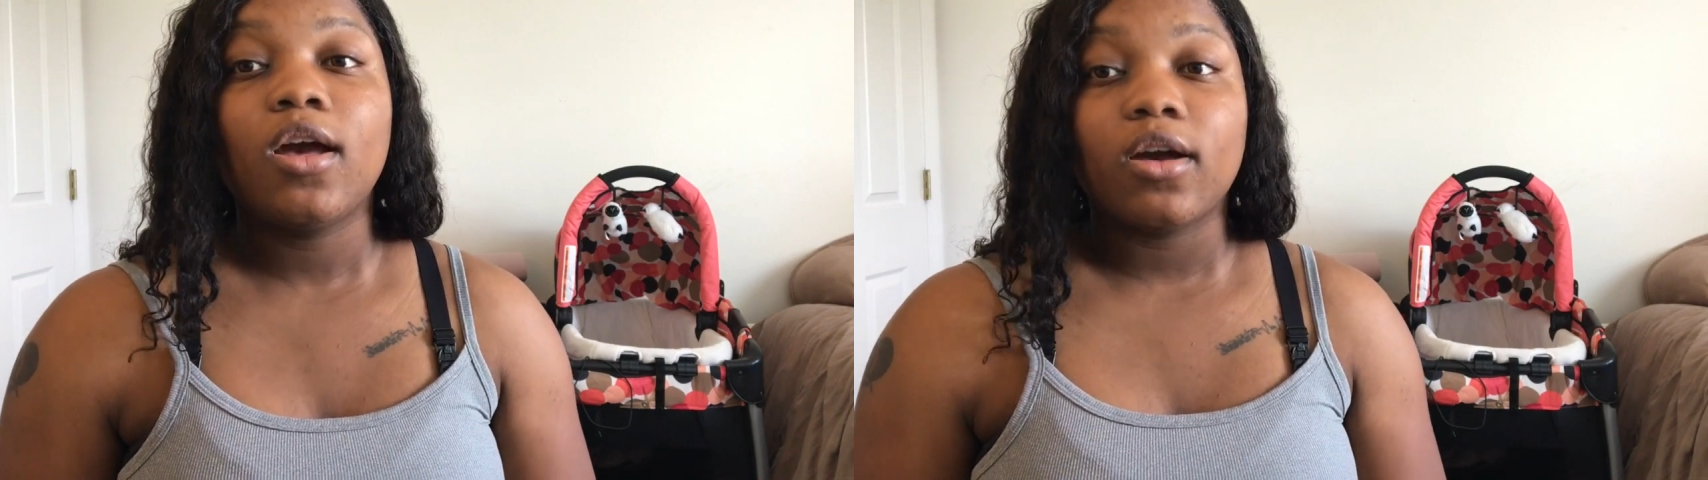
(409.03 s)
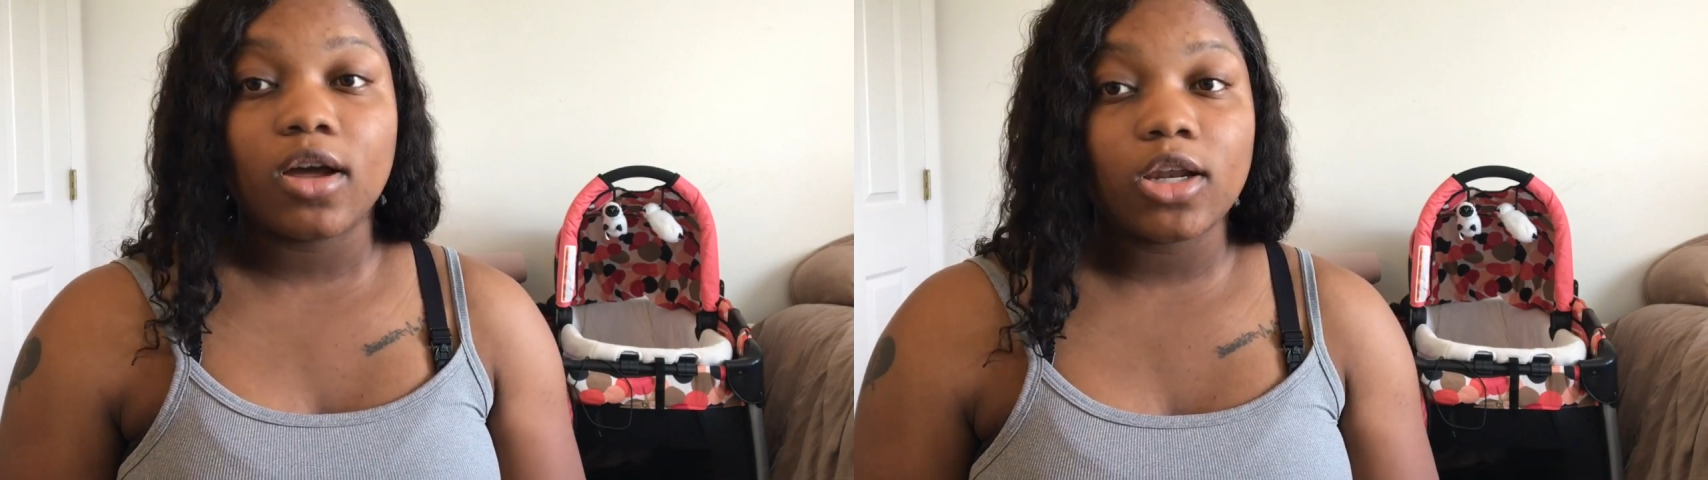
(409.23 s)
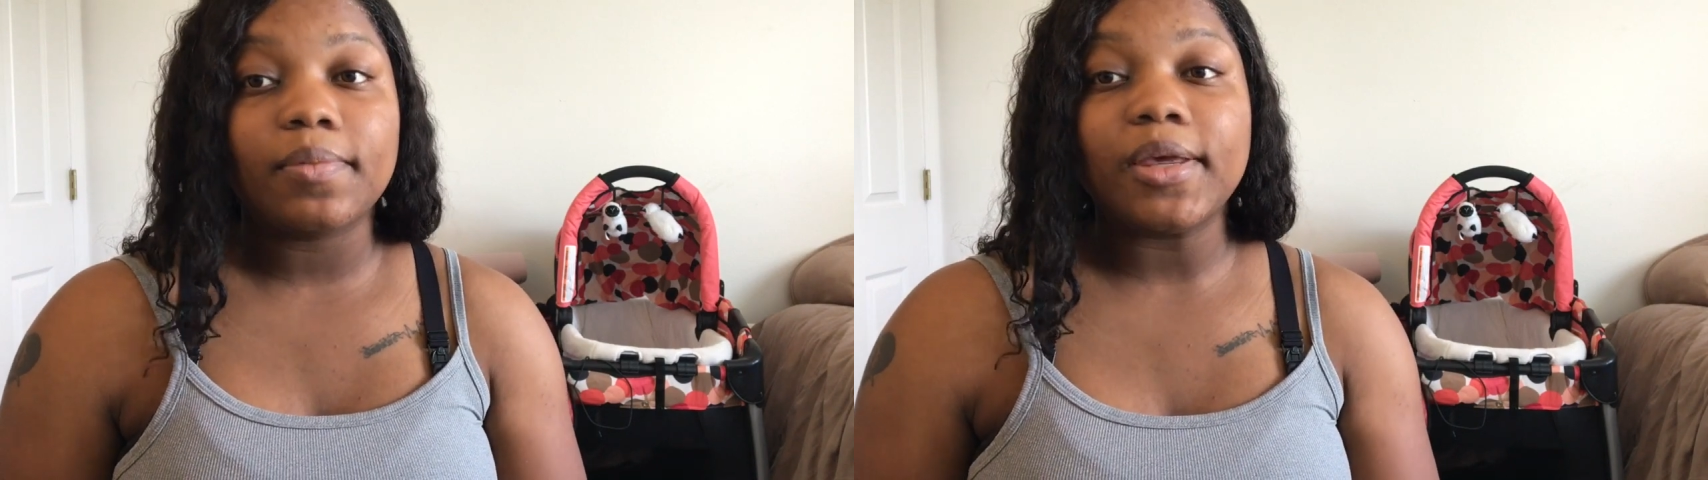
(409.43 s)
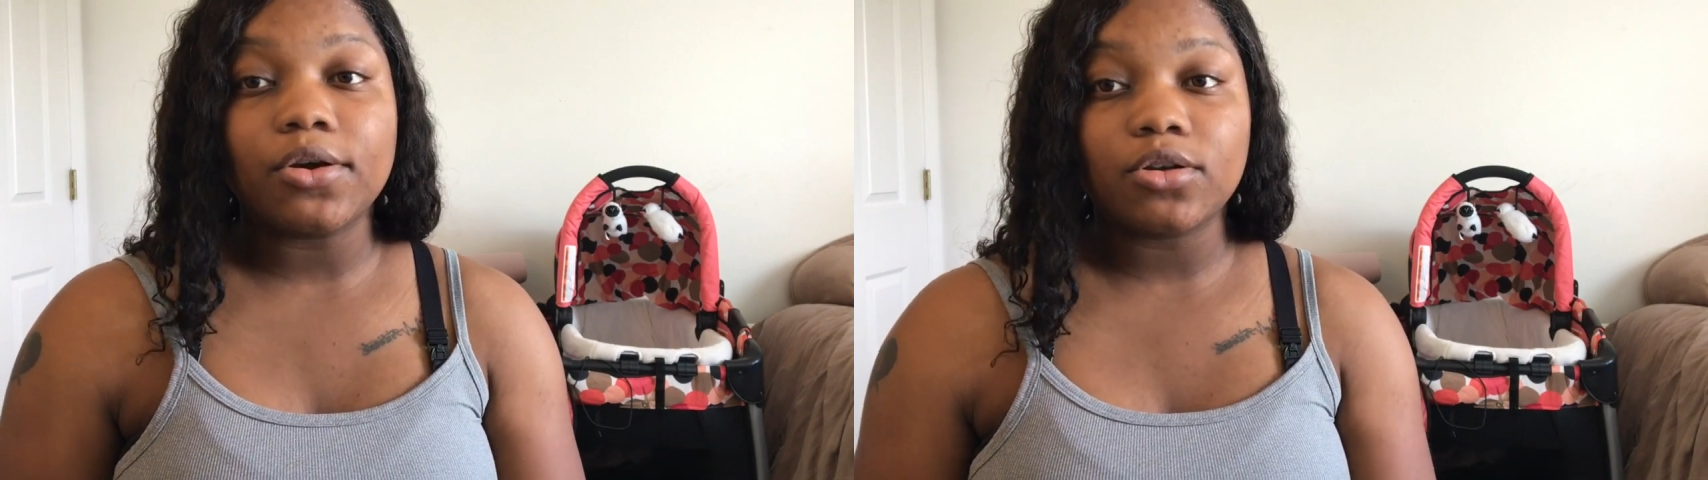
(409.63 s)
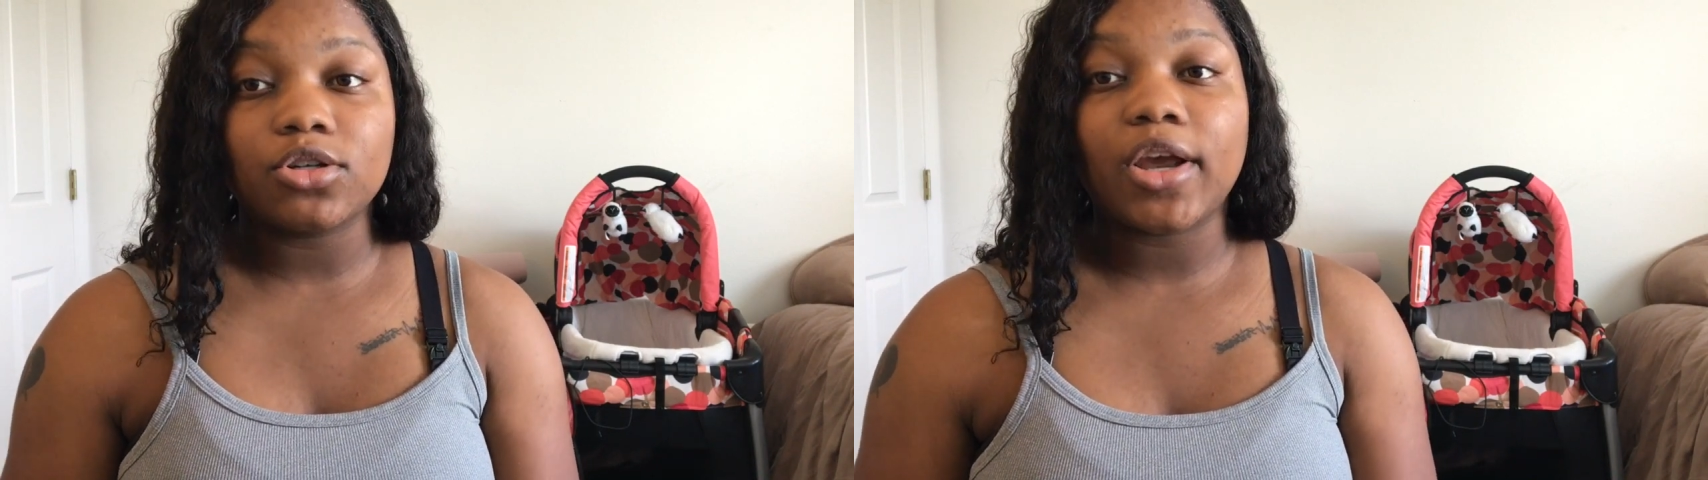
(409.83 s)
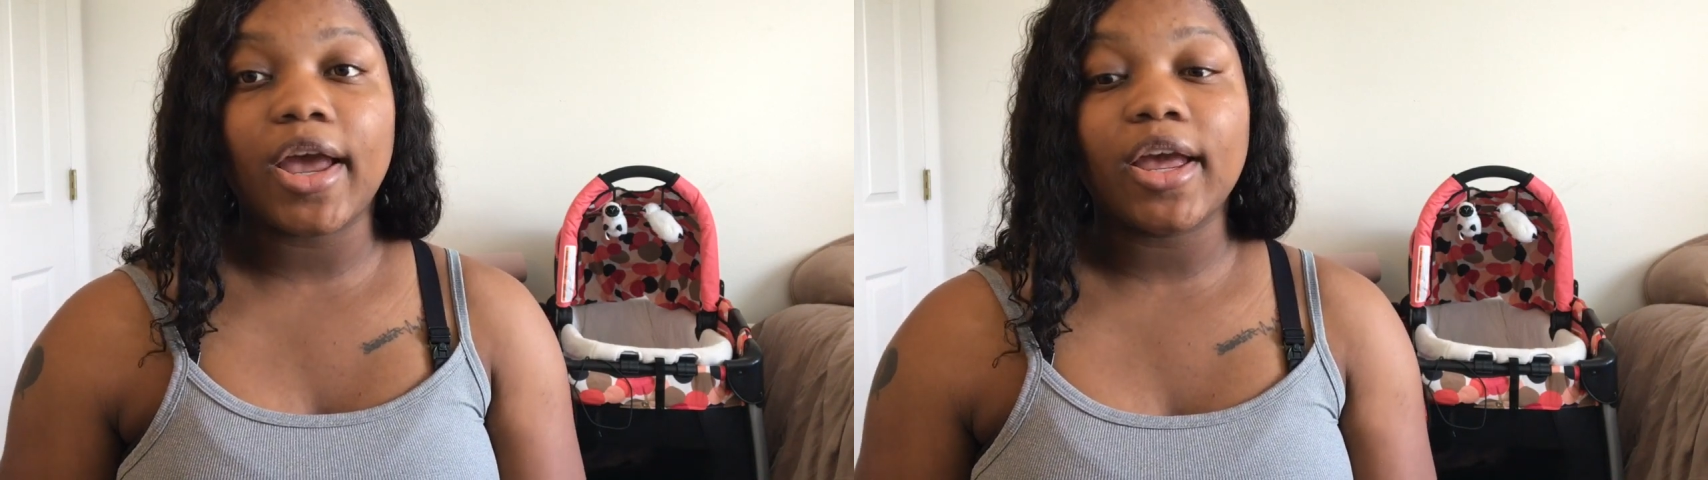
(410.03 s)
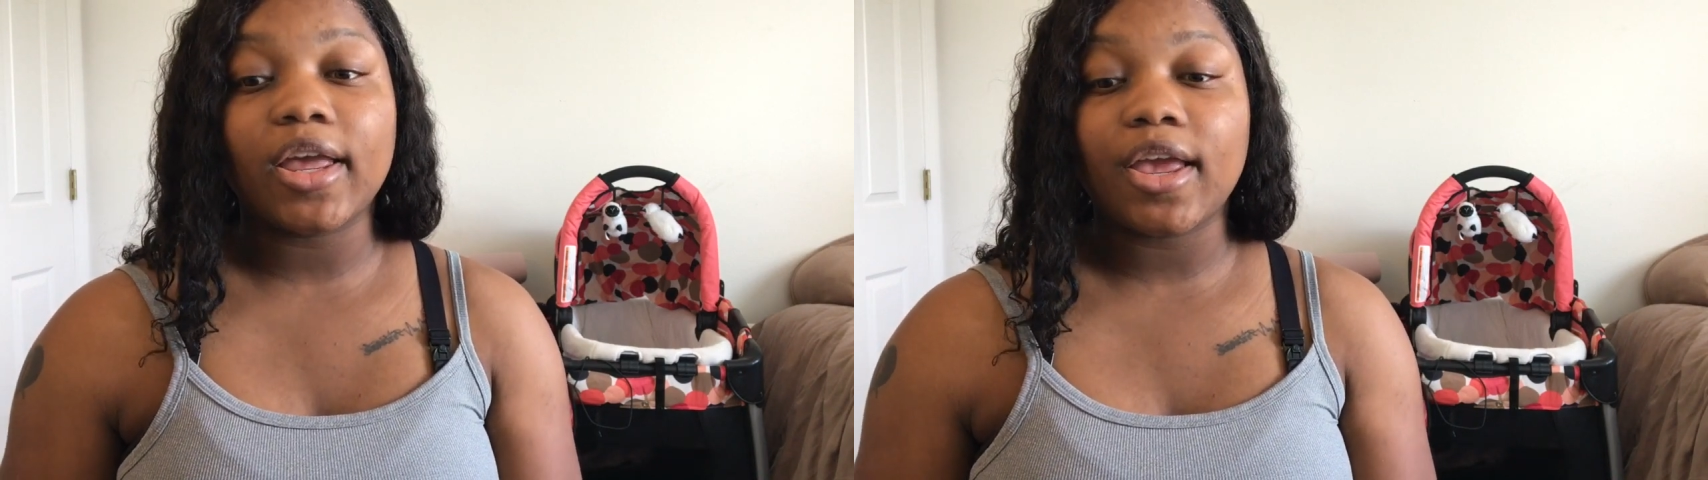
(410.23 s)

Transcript: going to be on track,